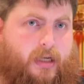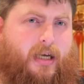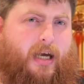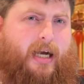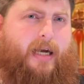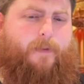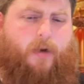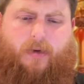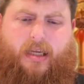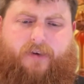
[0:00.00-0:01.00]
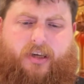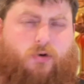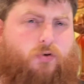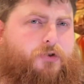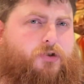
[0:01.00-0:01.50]
I believe it is
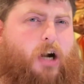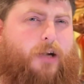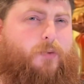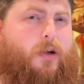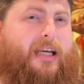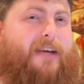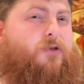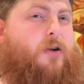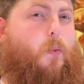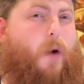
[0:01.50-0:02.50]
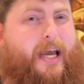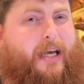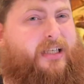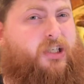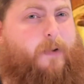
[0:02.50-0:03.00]
Order of the Scribes as well that gives you an
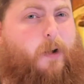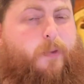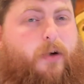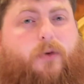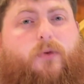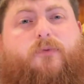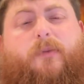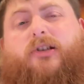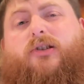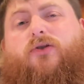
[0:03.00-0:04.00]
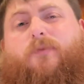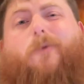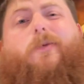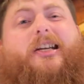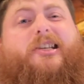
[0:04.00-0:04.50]
awakened spellbook, which means your
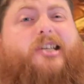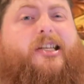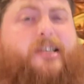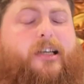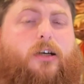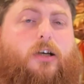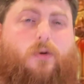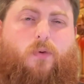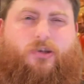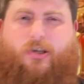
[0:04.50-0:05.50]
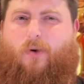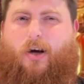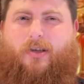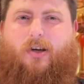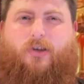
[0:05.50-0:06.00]
spellbook is sentient, which is
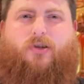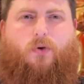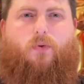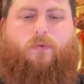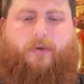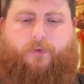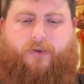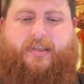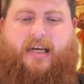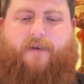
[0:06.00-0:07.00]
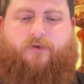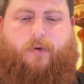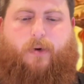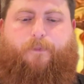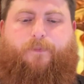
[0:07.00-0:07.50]
quite a nice, cool little thing to have as
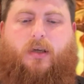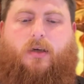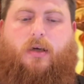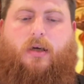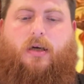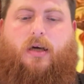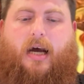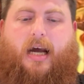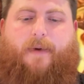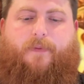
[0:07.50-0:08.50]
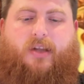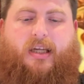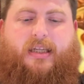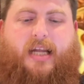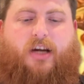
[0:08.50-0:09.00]
well. The
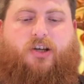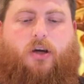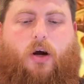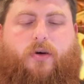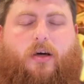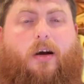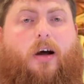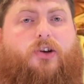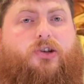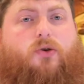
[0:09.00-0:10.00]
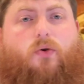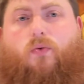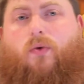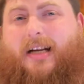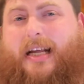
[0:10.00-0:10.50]
next load of classes all
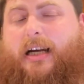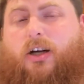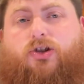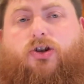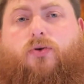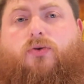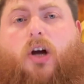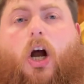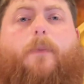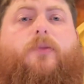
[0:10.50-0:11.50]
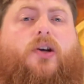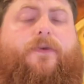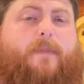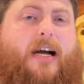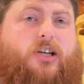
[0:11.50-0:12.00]
link to types of
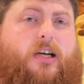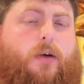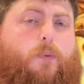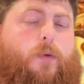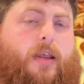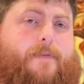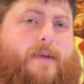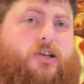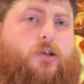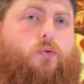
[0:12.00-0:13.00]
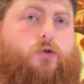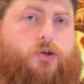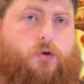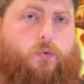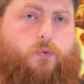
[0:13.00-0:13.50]
magic and magical
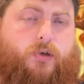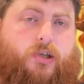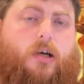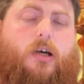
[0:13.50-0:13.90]
schools.